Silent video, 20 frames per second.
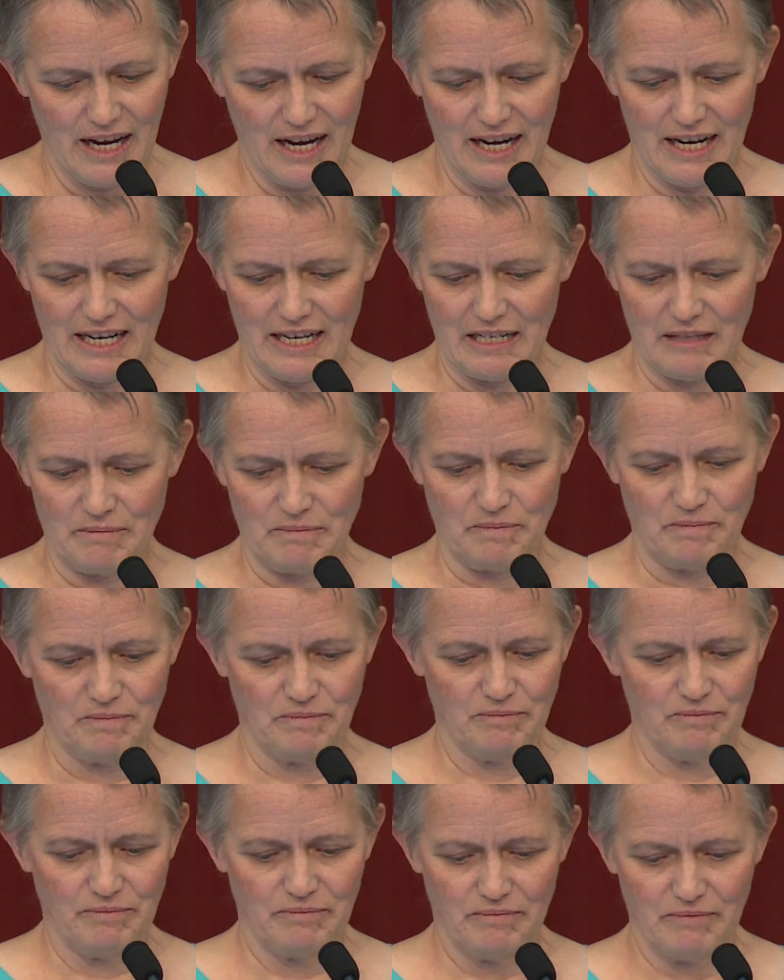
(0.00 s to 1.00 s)
Um,
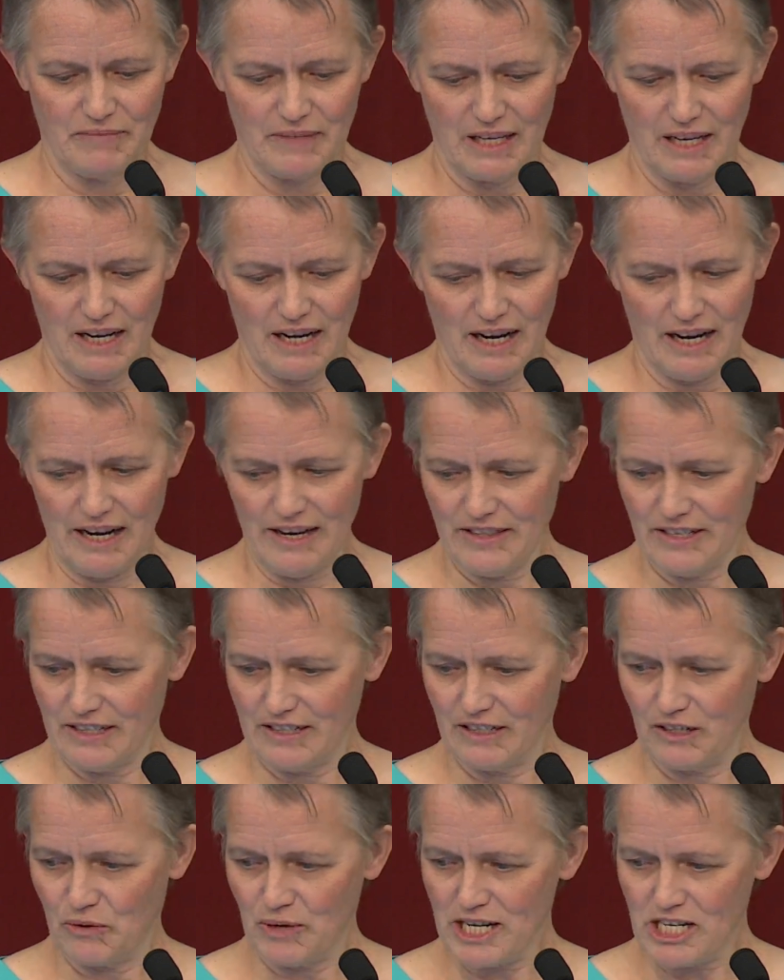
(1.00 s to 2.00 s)
other
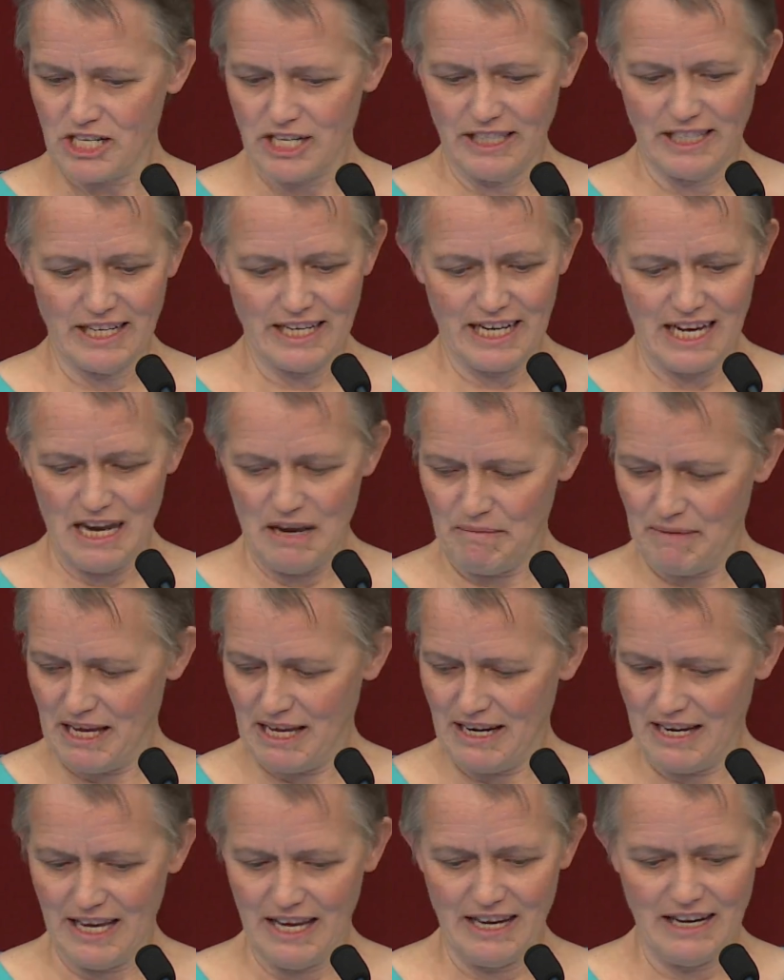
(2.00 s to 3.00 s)
question that came
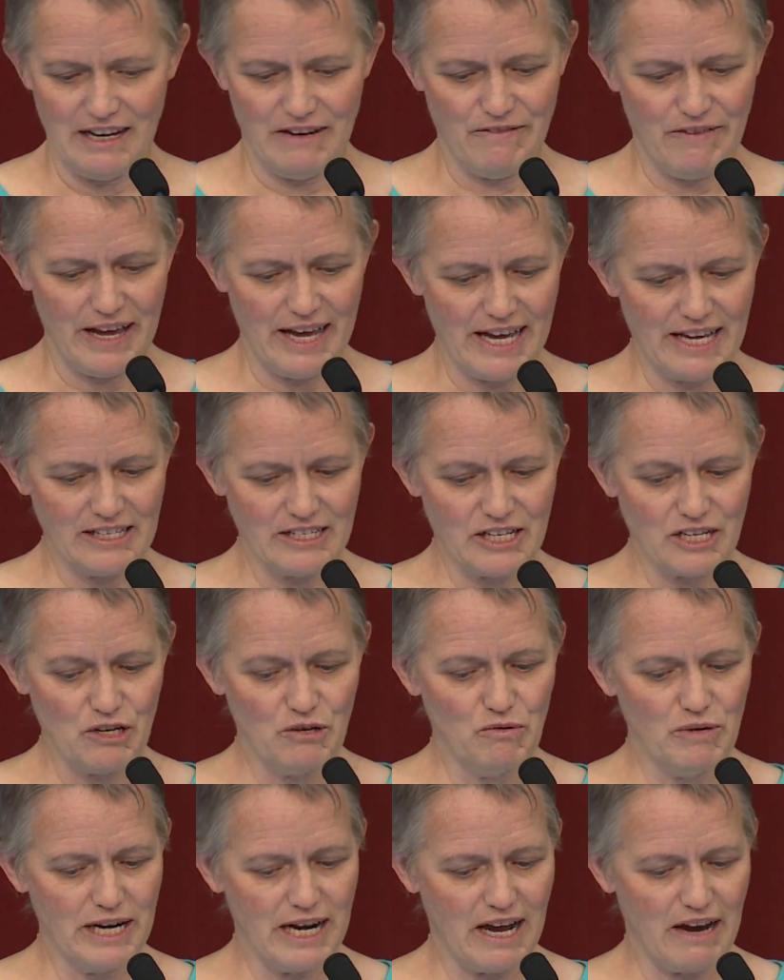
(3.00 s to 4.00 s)
in in advance, who
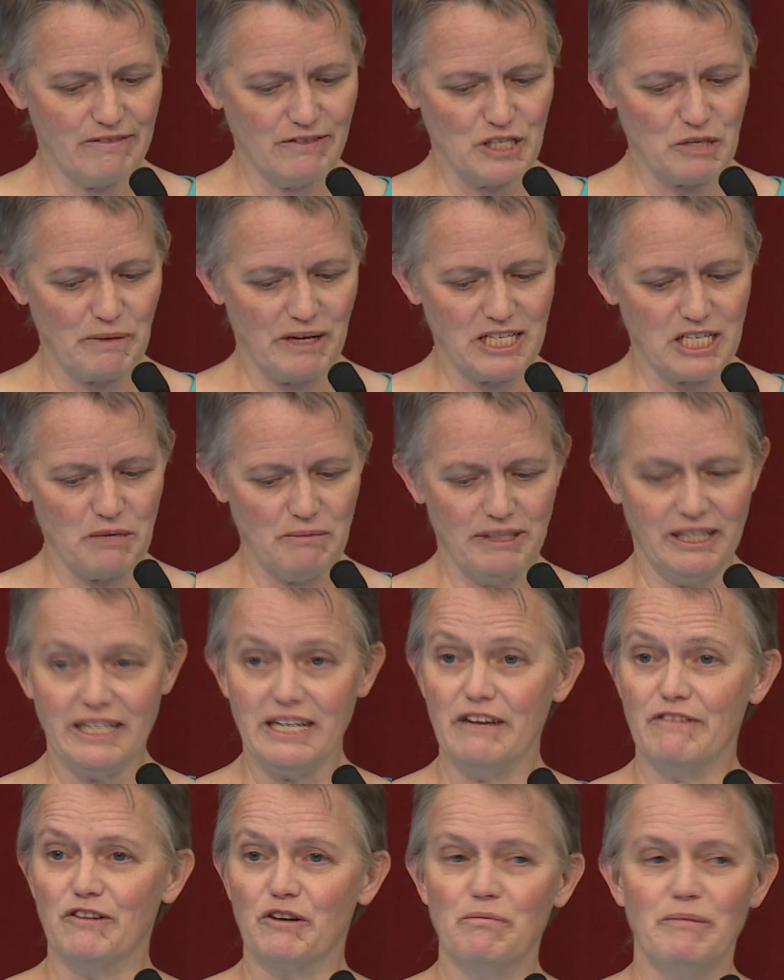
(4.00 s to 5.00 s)
would have
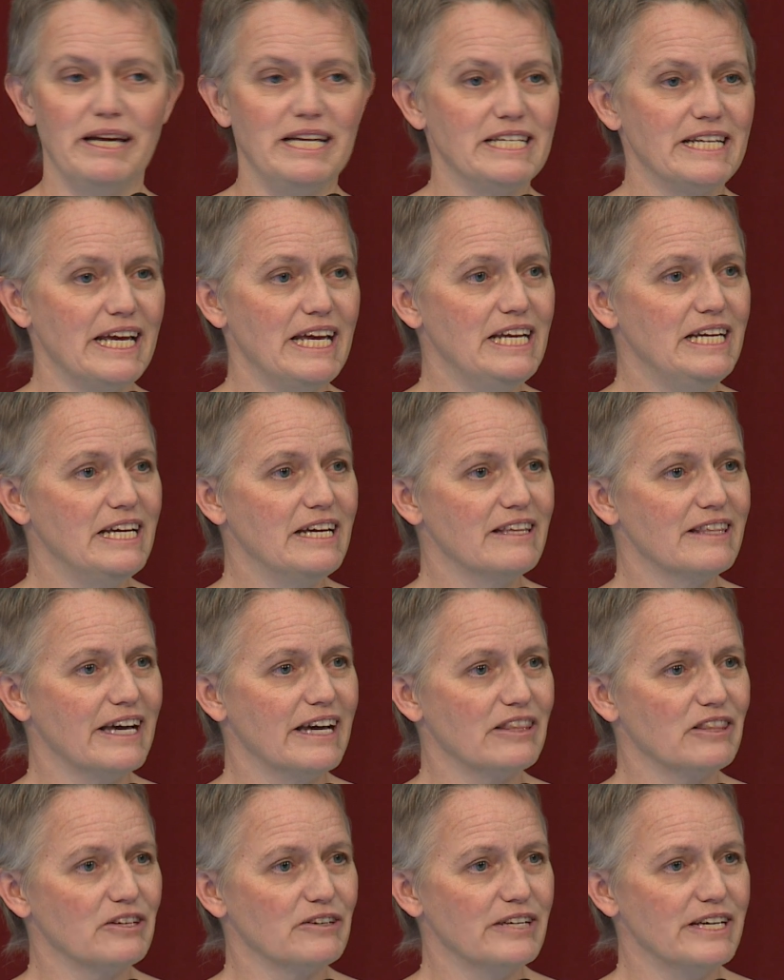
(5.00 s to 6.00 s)
responsibility for maintaining
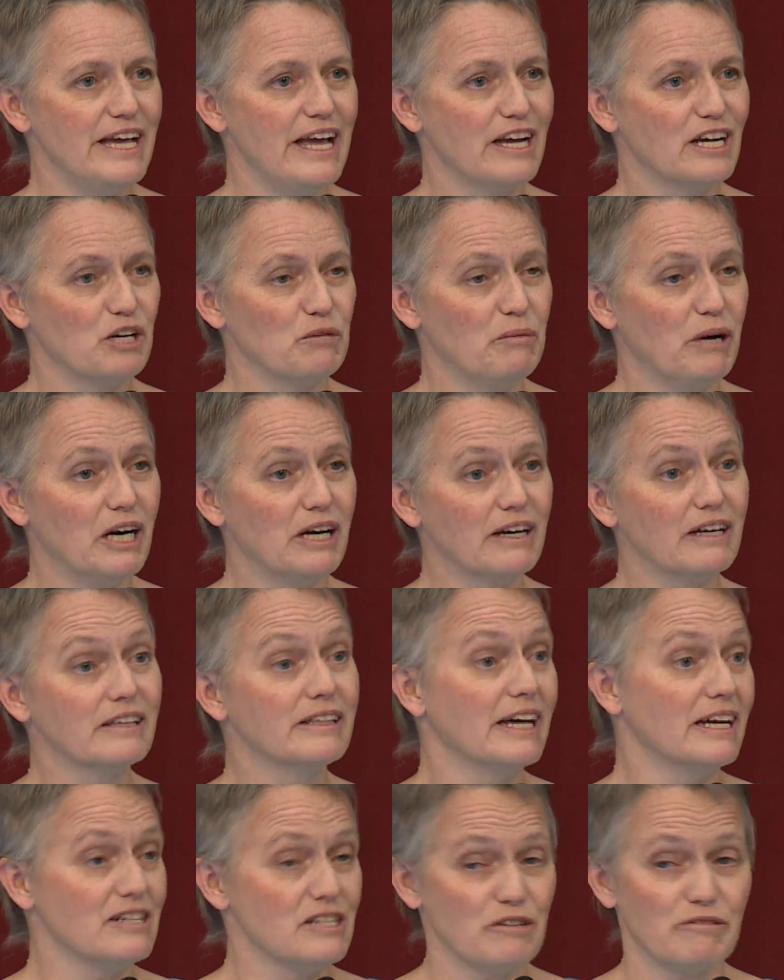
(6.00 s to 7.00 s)
that thirty acre park?
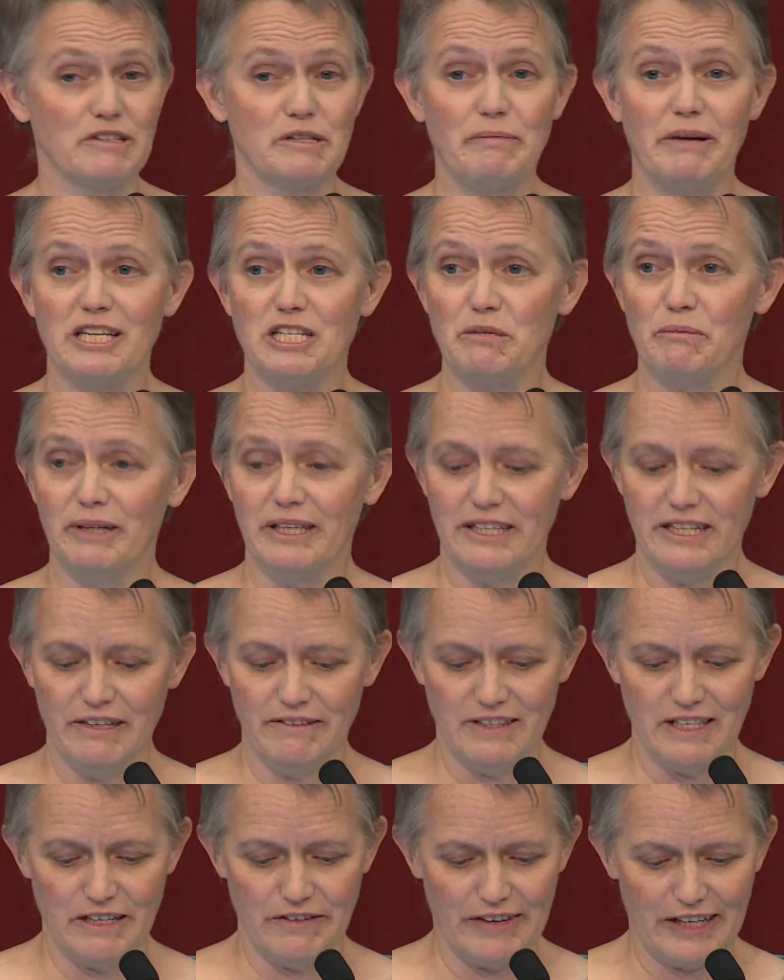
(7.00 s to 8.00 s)
That is a responsibility of
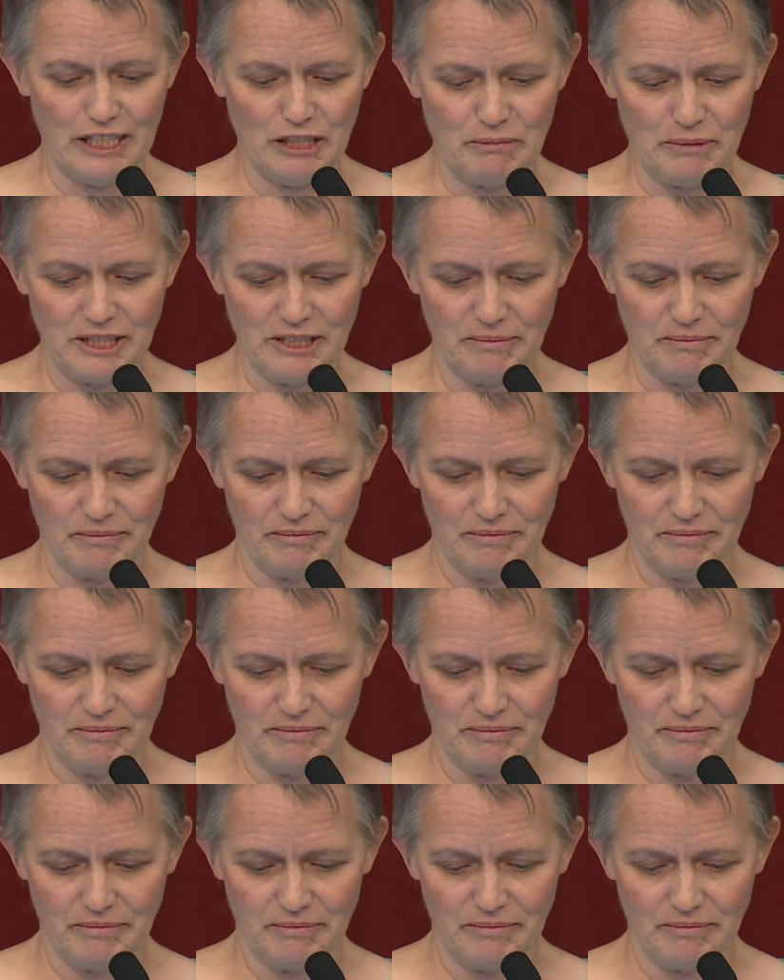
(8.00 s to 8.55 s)
the developer.